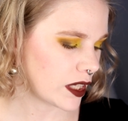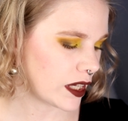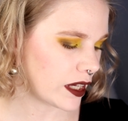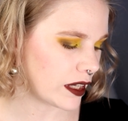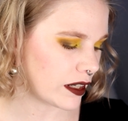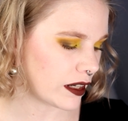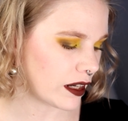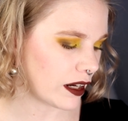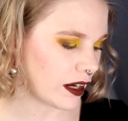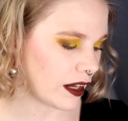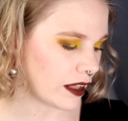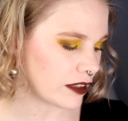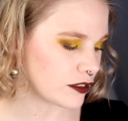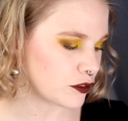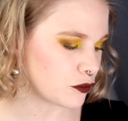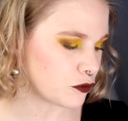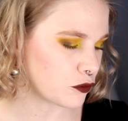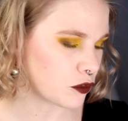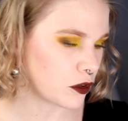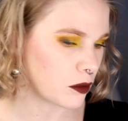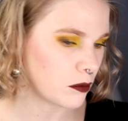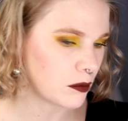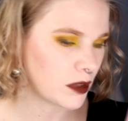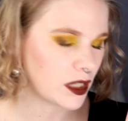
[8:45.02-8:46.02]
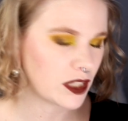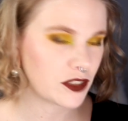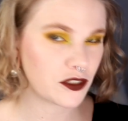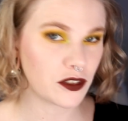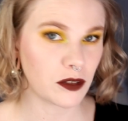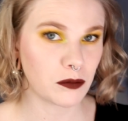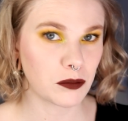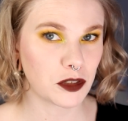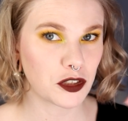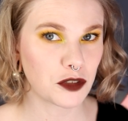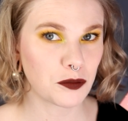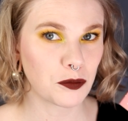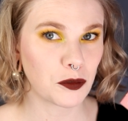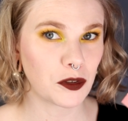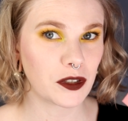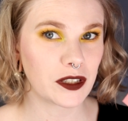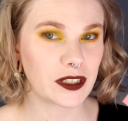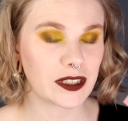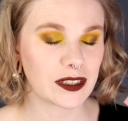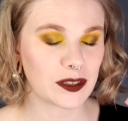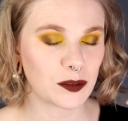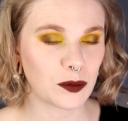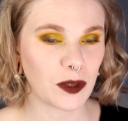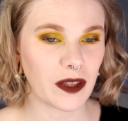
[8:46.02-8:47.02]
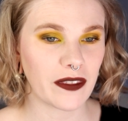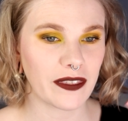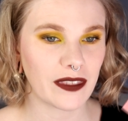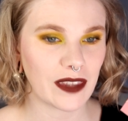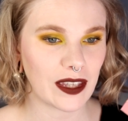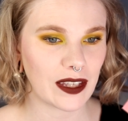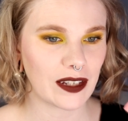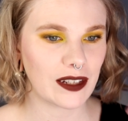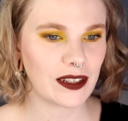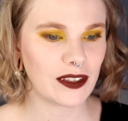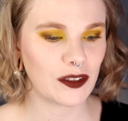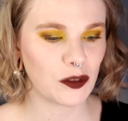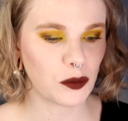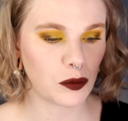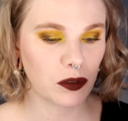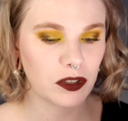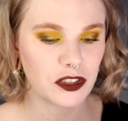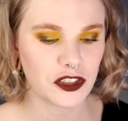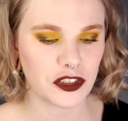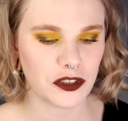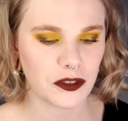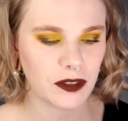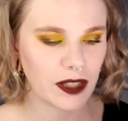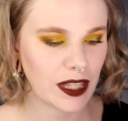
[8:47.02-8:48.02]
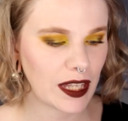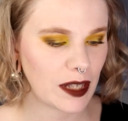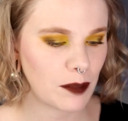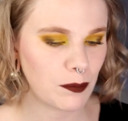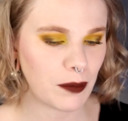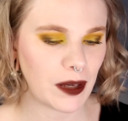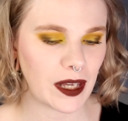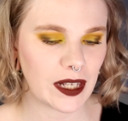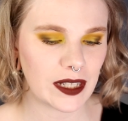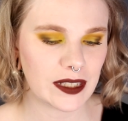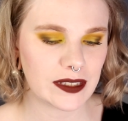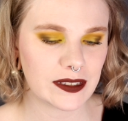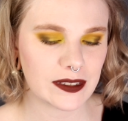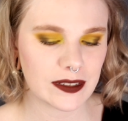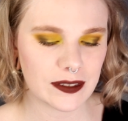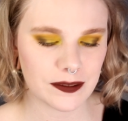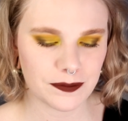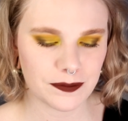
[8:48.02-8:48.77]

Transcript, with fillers: And I like the formula so much more in this one than in the Orange Chocolate palette.